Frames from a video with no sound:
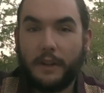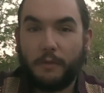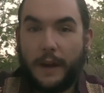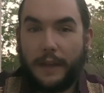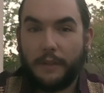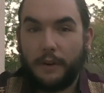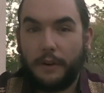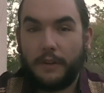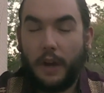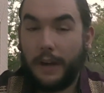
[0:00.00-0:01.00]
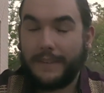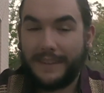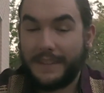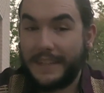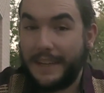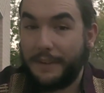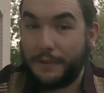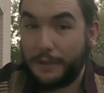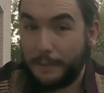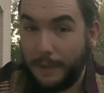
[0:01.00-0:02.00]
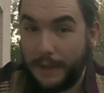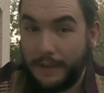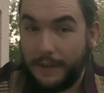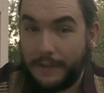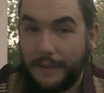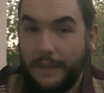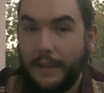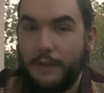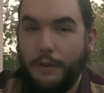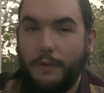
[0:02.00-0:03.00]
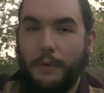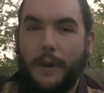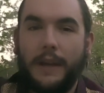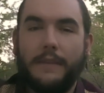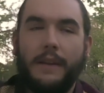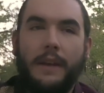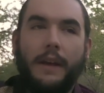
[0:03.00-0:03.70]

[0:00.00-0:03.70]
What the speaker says: they're rather toxically interdependent, and they don't quite